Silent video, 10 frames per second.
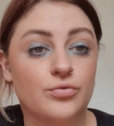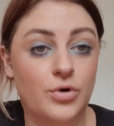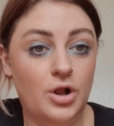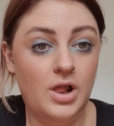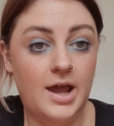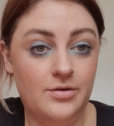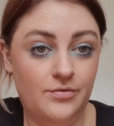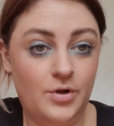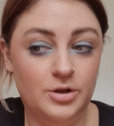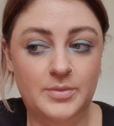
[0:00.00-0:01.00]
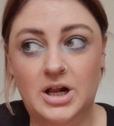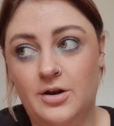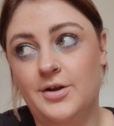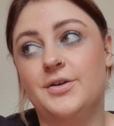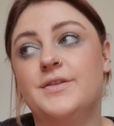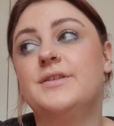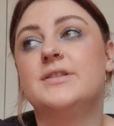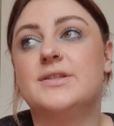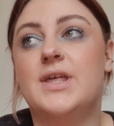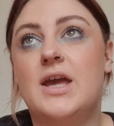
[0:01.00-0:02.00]
roll and fold my
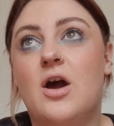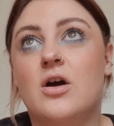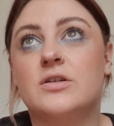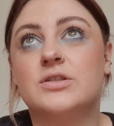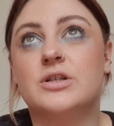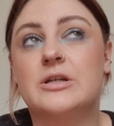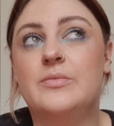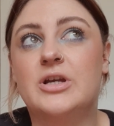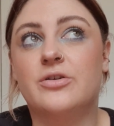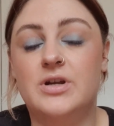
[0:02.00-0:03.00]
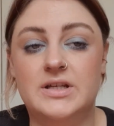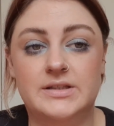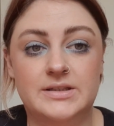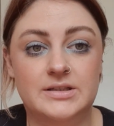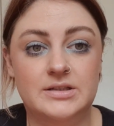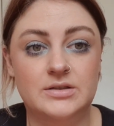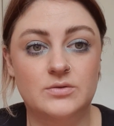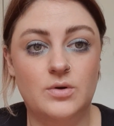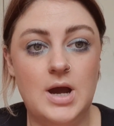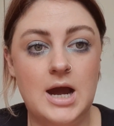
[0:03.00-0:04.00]
clothes, they aren't going to be creased
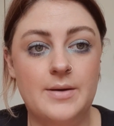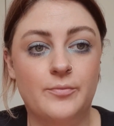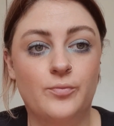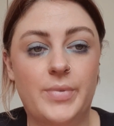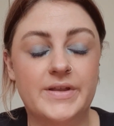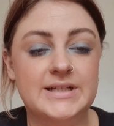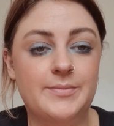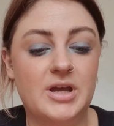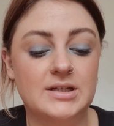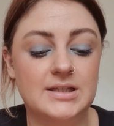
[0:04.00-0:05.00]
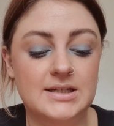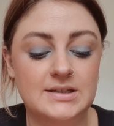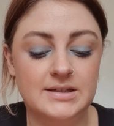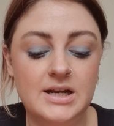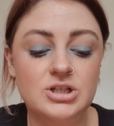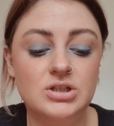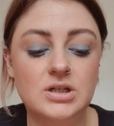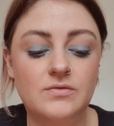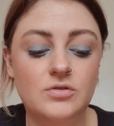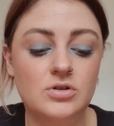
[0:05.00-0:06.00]
by the time I get to the destination.
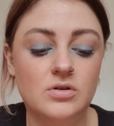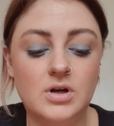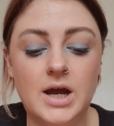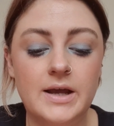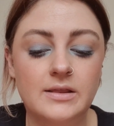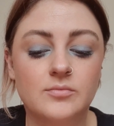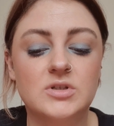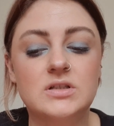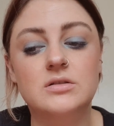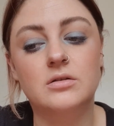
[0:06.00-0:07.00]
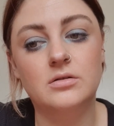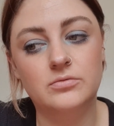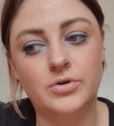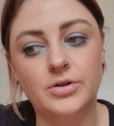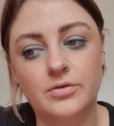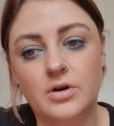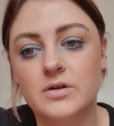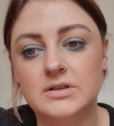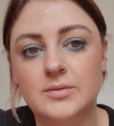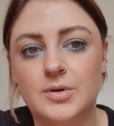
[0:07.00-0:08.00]
If you do not iron them and still roll your
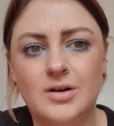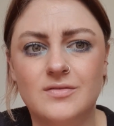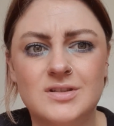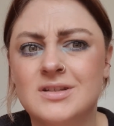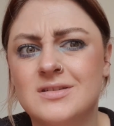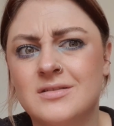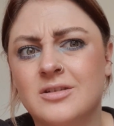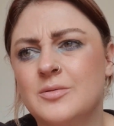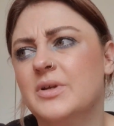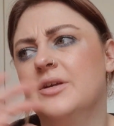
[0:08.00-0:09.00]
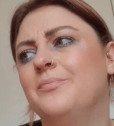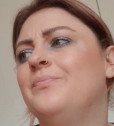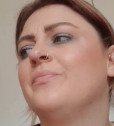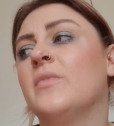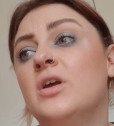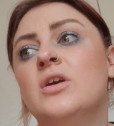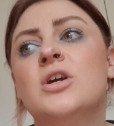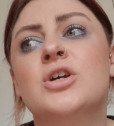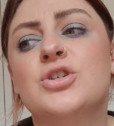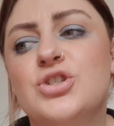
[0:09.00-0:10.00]
clothes up, like obviously it's still going to be
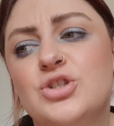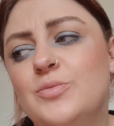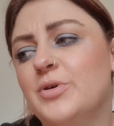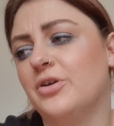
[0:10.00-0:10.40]
super